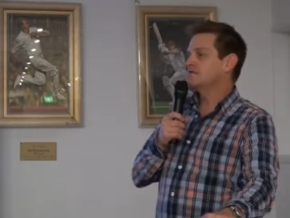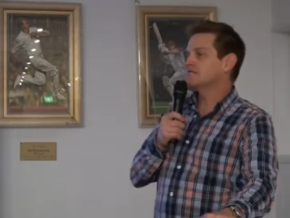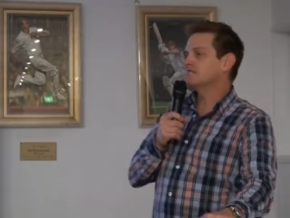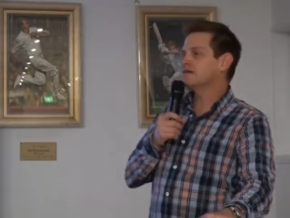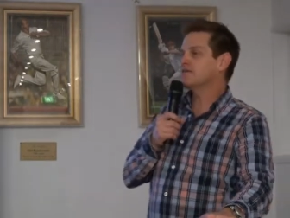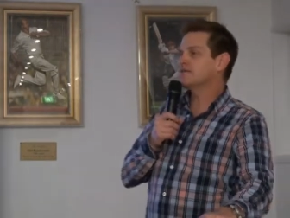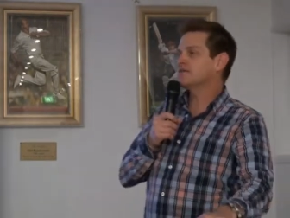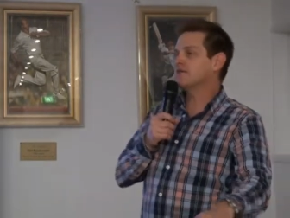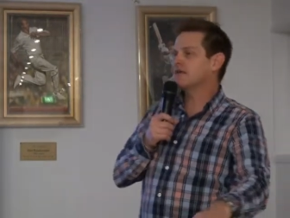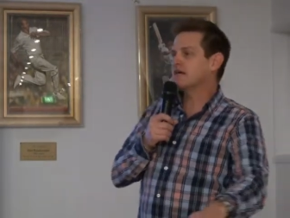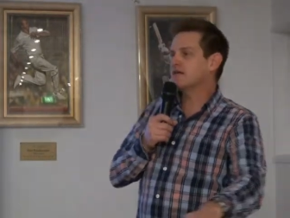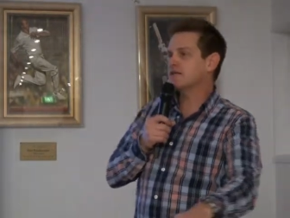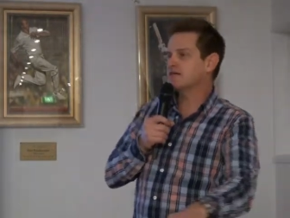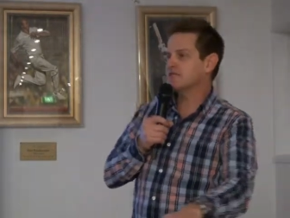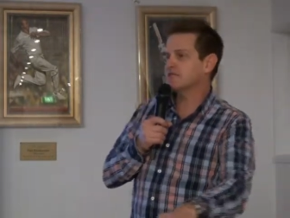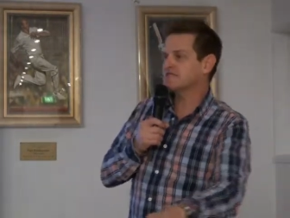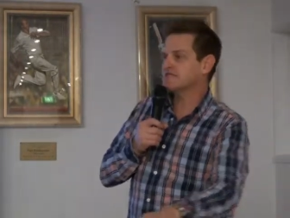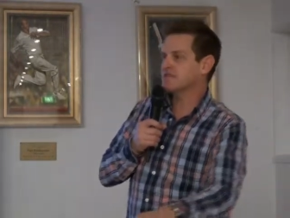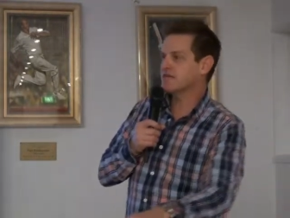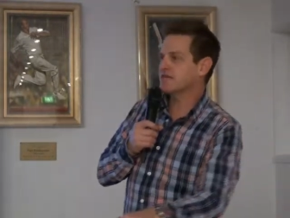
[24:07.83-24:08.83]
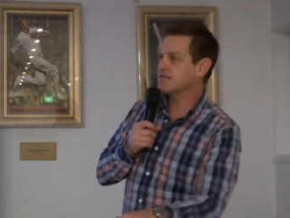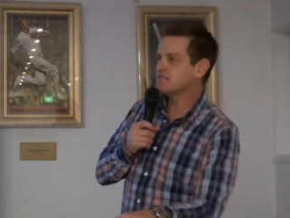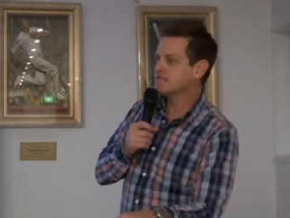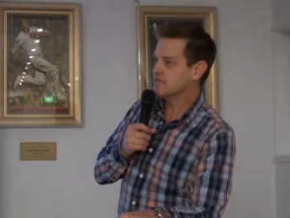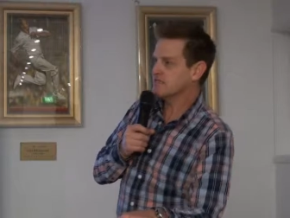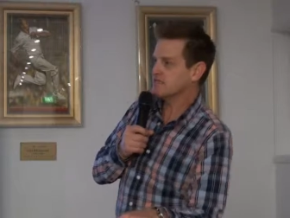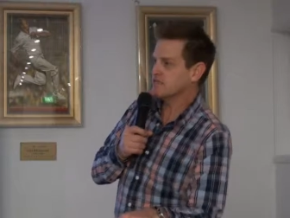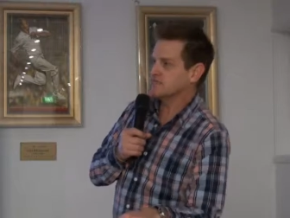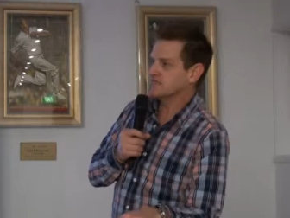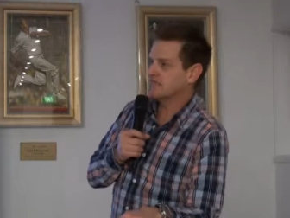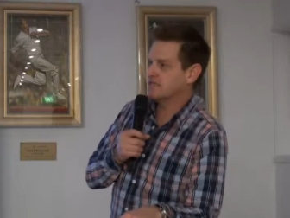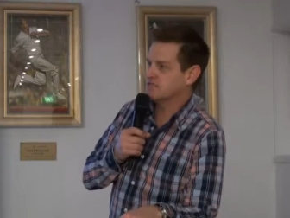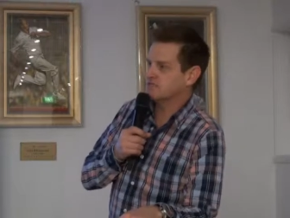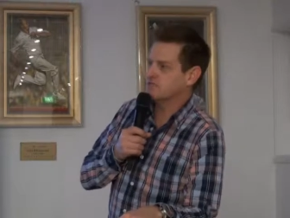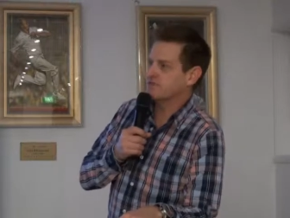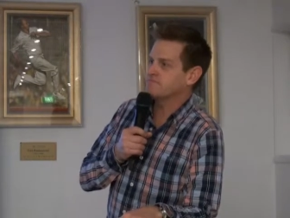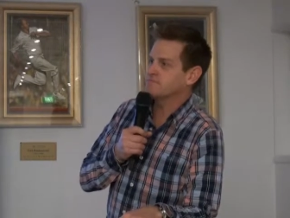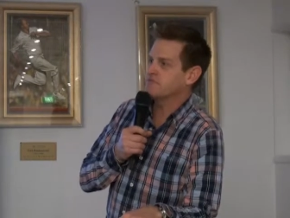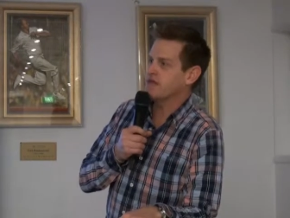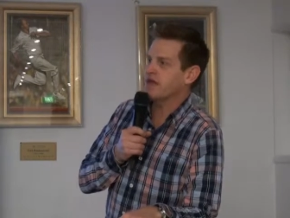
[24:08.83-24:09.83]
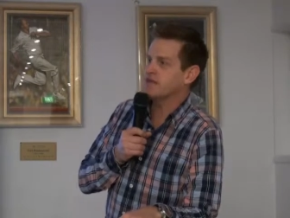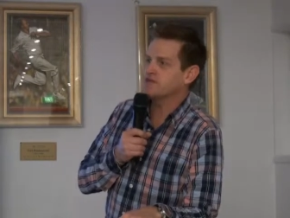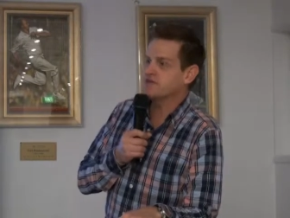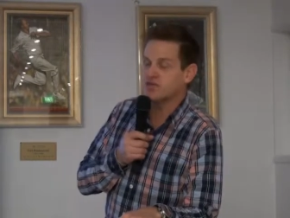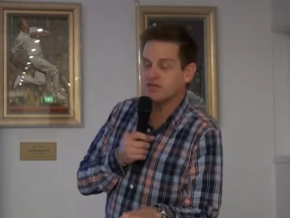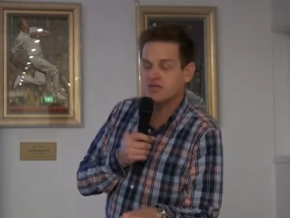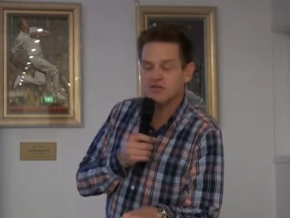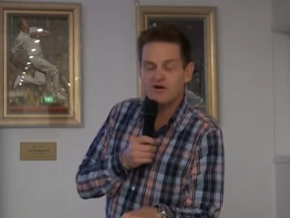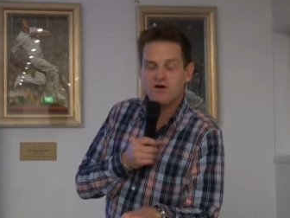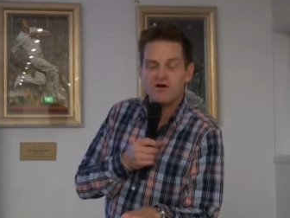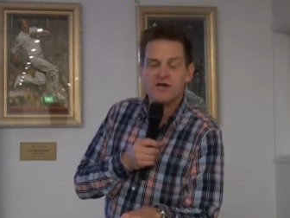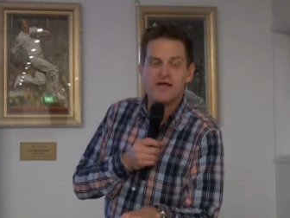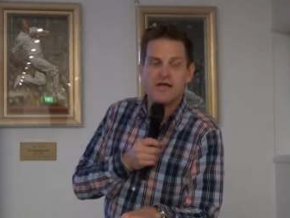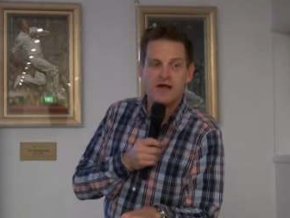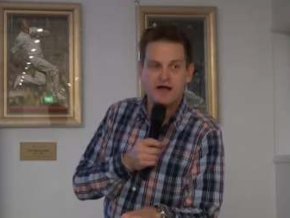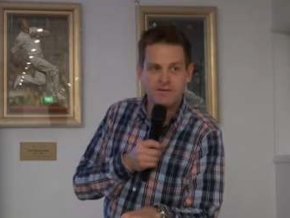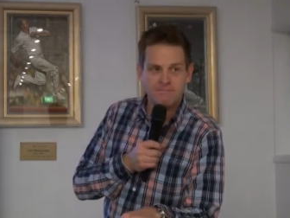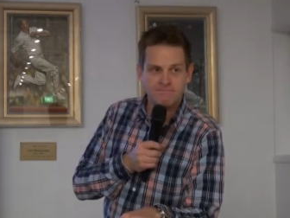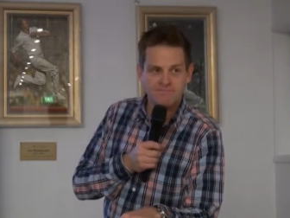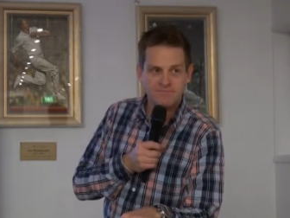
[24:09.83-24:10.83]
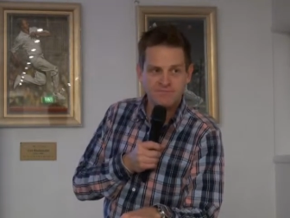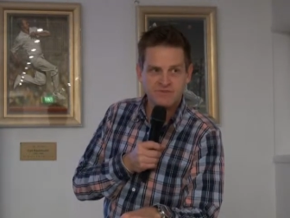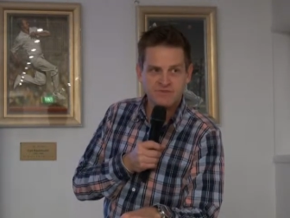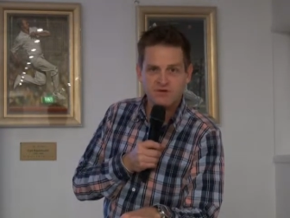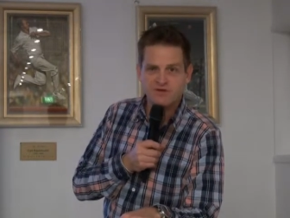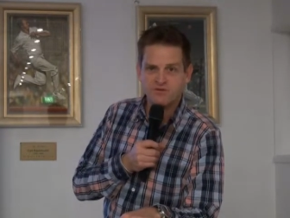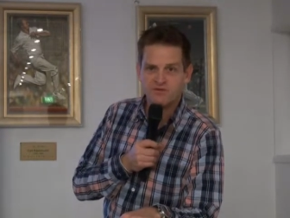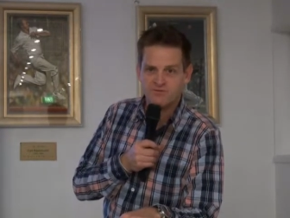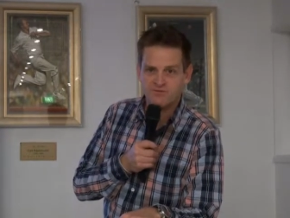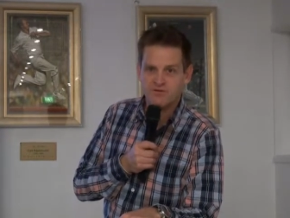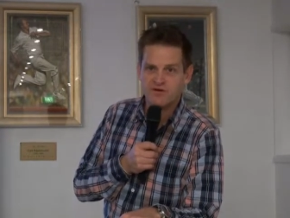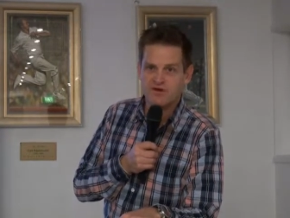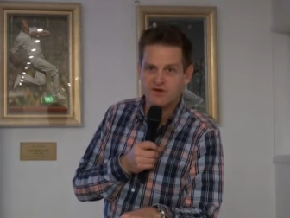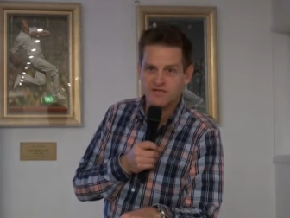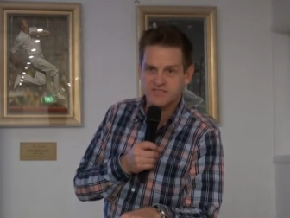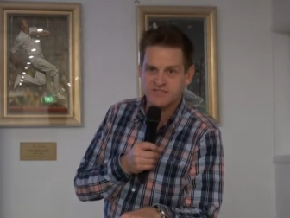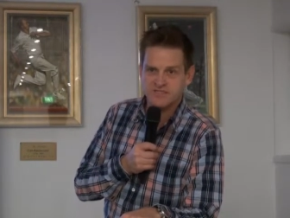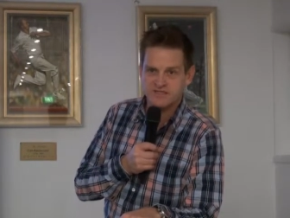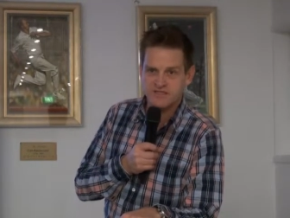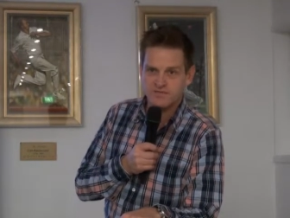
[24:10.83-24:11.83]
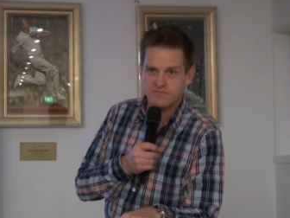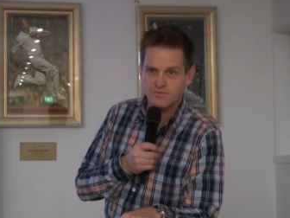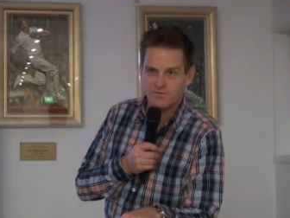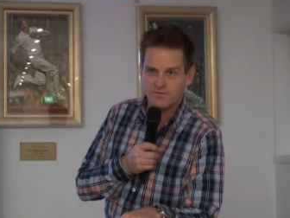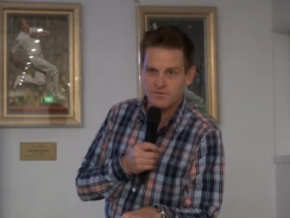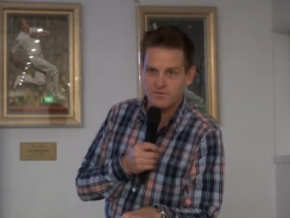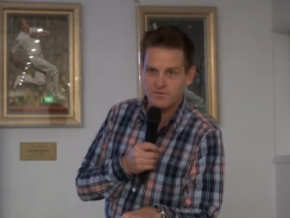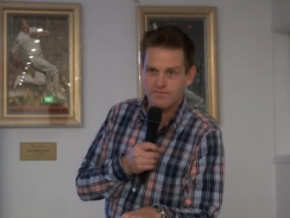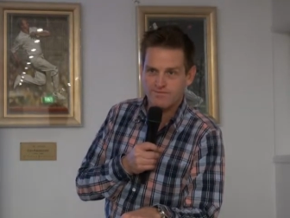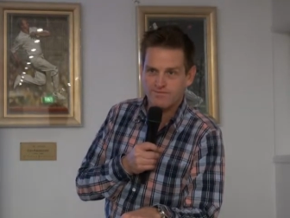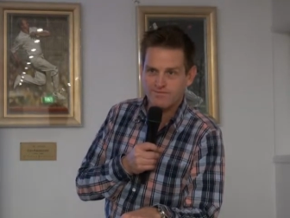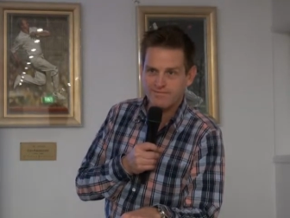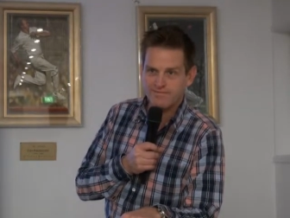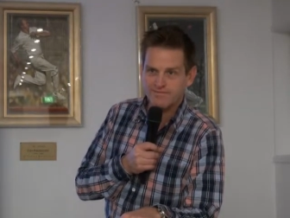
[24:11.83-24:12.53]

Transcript: So at the end of the second year, I said to him, Dad, you cannot come on the rides anymore.